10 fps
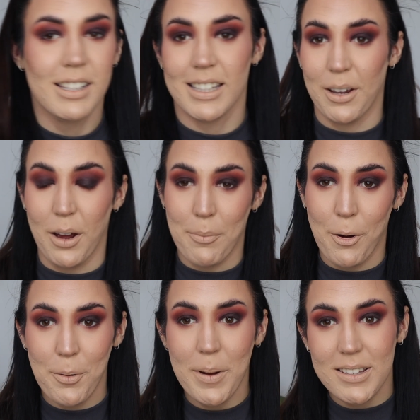So I'm
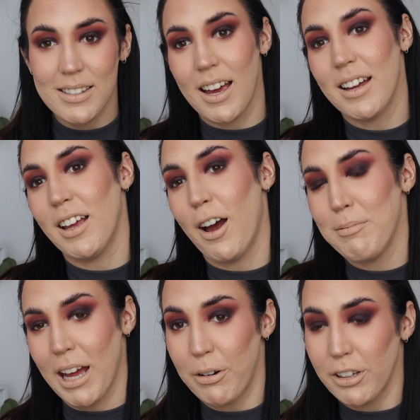almost done. I'm
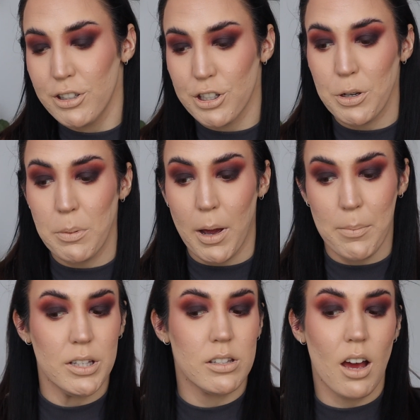now going to do my
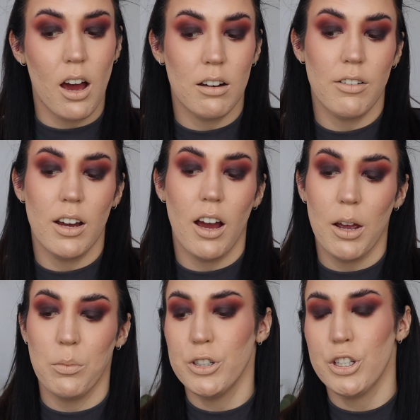mascara.
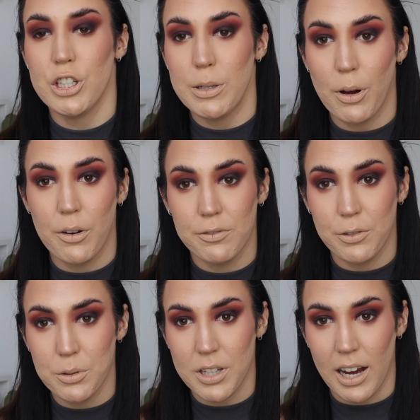I would usually put on
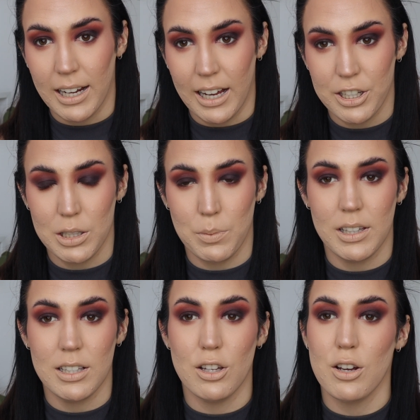false eyelashes with
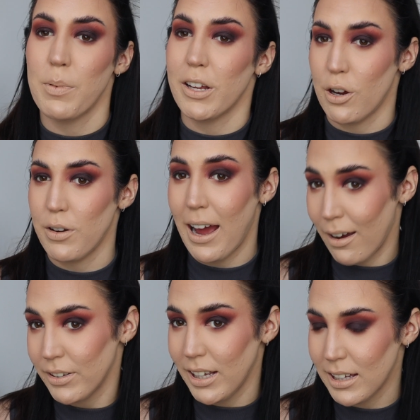this look, but I don't
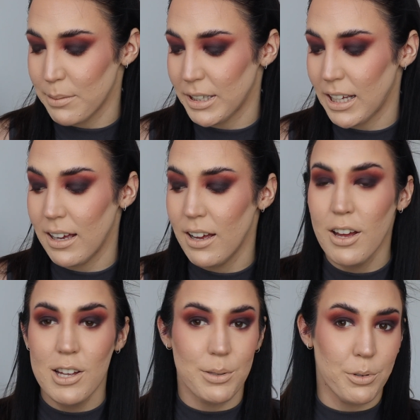have any at the minute.
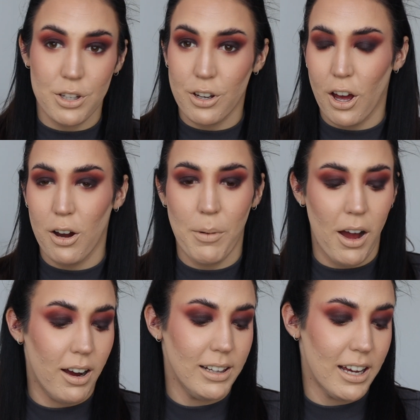So I'm just going to curl my
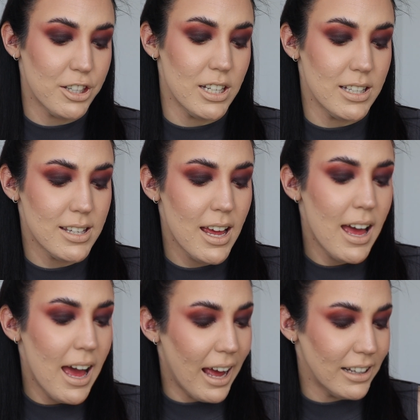eyelashes.
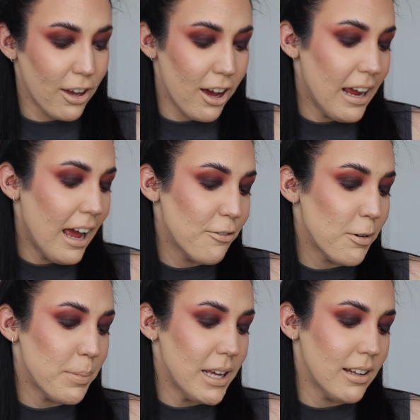And I
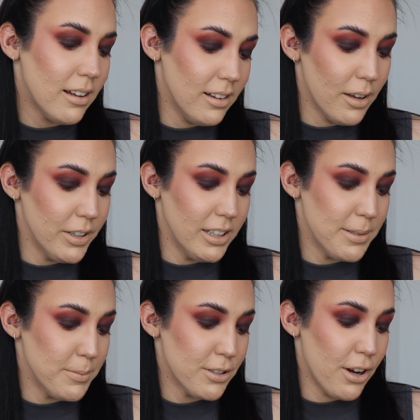have been loving
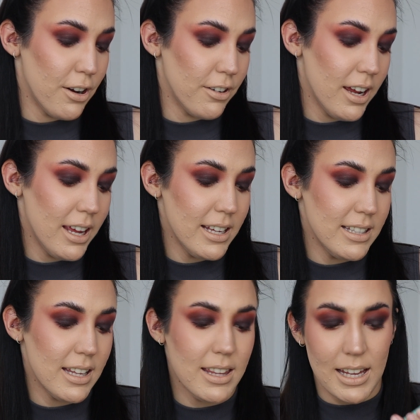this mascara. It
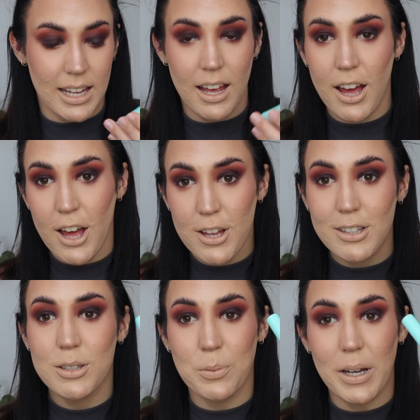is the
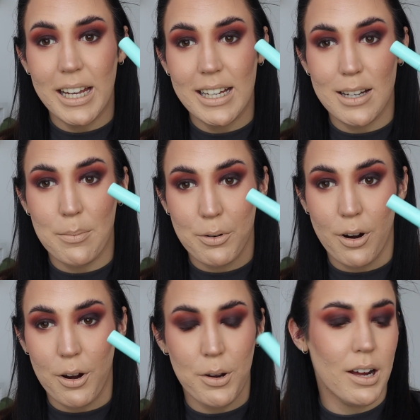Swede
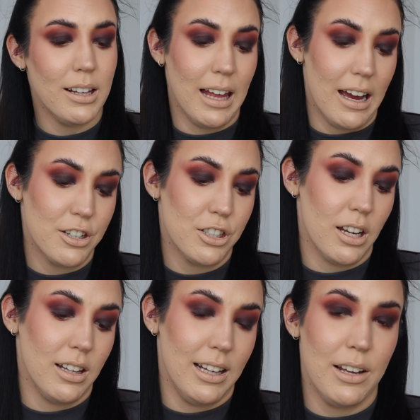Pro Lash
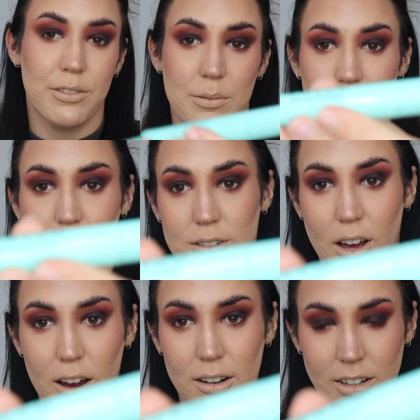Lift
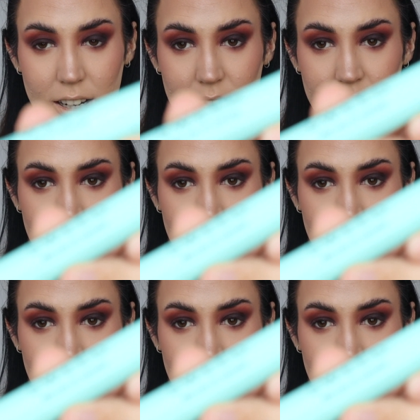Mascara.